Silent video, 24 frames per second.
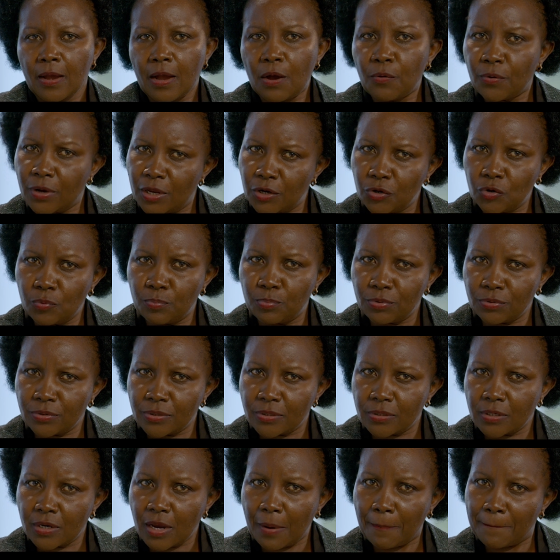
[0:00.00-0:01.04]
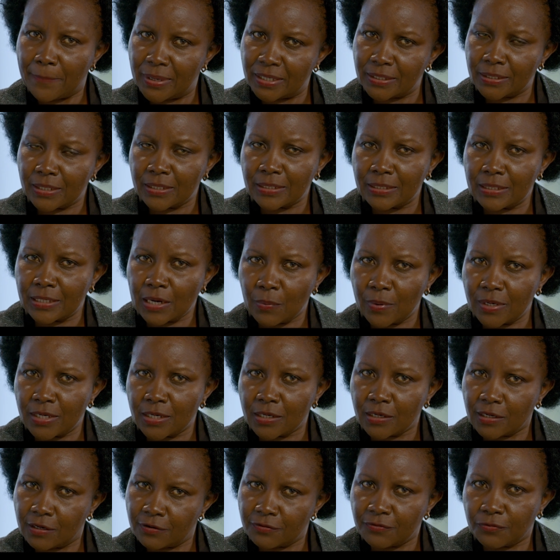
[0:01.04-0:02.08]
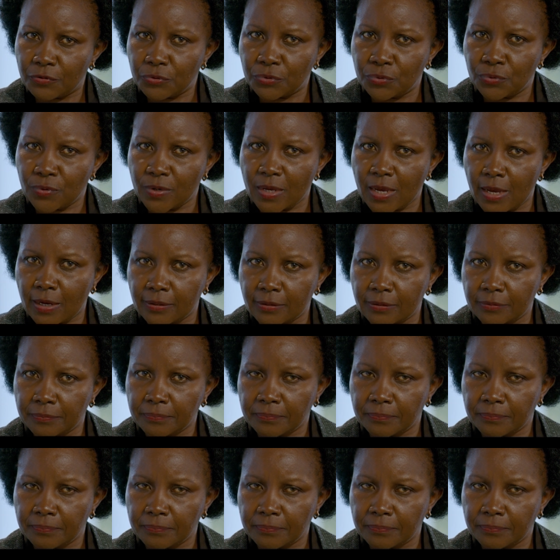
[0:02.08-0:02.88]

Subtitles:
How can you put a patient in a waiting list for 2 years?